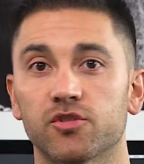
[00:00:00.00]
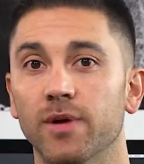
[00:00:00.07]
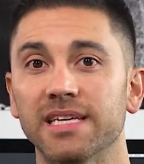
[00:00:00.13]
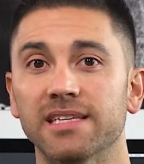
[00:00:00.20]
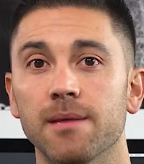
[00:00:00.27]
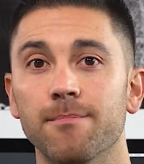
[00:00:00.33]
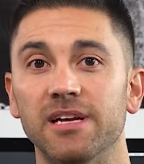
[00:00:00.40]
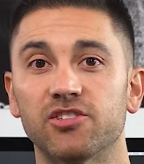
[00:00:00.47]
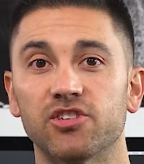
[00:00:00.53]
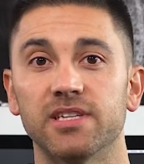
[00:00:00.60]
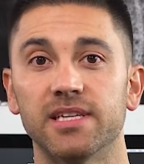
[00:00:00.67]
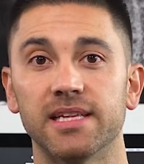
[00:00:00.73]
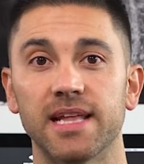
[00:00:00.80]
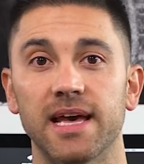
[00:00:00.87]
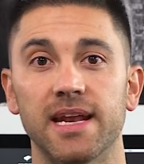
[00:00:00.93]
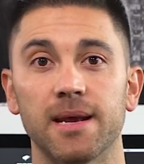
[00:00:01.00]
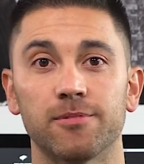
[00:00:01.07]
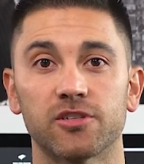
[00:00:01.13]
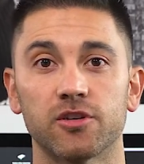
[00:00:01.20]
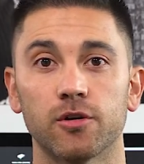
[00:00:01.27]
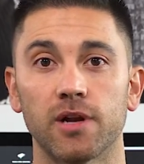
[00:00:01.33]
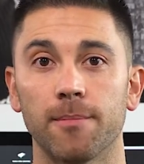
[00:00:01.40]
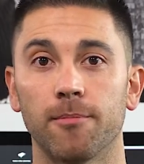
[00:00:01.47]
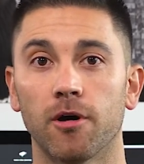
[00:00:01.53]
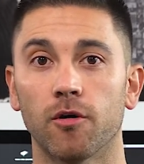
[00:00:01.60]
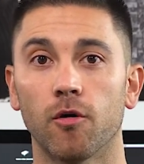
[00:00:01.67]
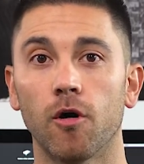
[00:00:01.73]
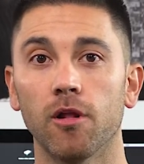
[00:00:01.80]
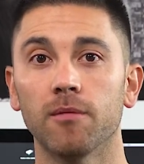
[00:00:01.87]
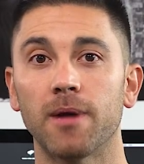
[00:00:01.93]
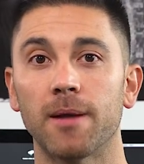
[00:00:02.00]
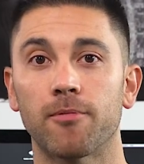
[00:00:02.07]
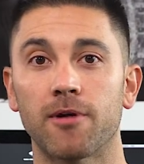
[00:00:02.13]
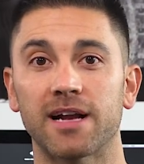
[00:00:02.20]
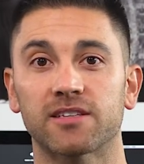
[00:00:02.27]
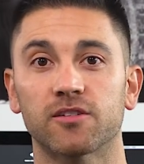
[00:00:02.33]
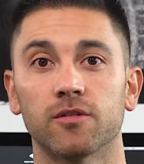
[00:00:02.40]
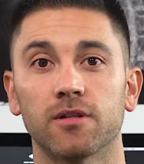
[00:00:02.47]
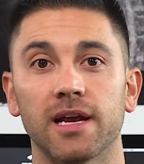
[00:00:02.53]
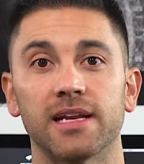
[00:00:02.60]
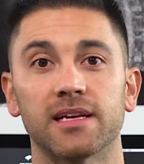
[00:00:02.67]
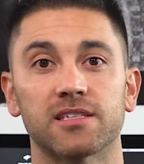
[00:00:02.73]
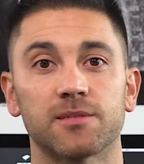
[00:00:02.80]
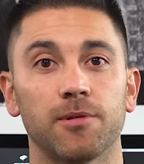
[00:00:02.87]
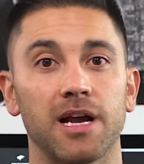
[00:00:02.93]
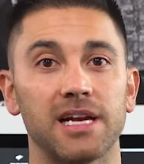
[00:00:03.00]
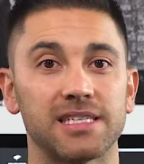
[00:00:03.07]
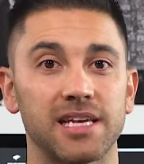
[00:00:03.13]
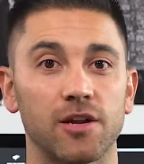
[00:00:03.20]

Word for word: So as I mentioned in that episode, I bought all of my practical lighting supplies